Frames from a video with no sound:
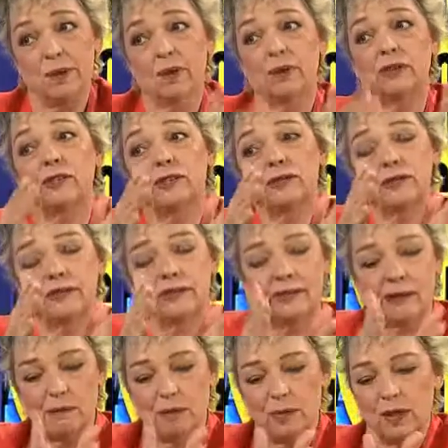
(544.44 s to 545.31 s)
Because if it's
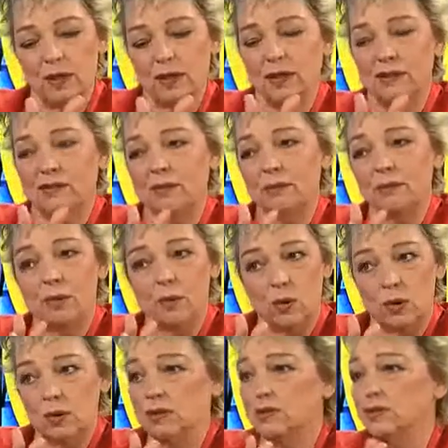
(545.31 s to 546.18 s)
something that's
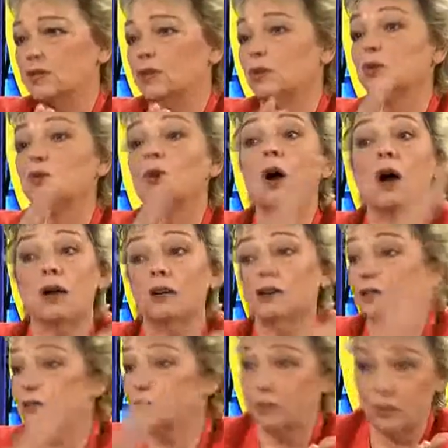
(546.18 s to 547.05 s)
important to you,
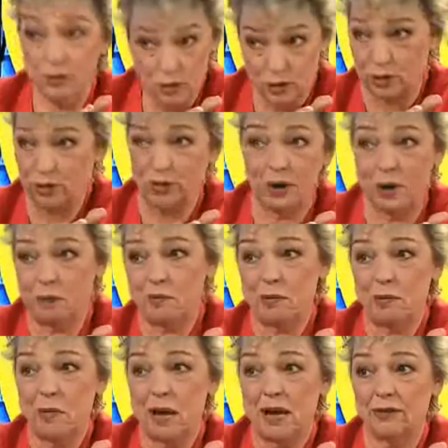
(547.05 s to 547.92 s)
can't afford to
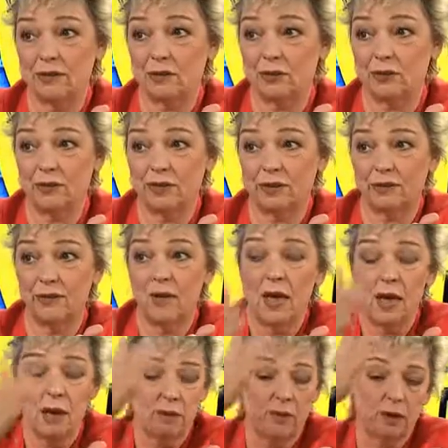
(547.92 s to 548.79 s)
compromise yourself,
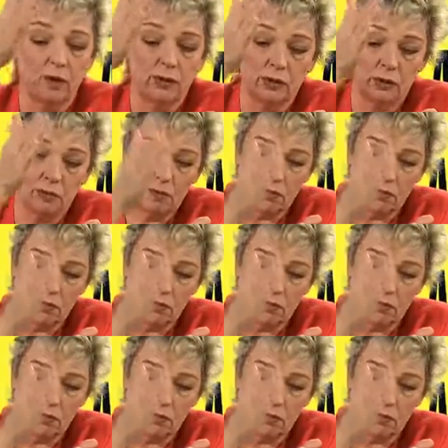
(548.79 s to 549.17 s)
because the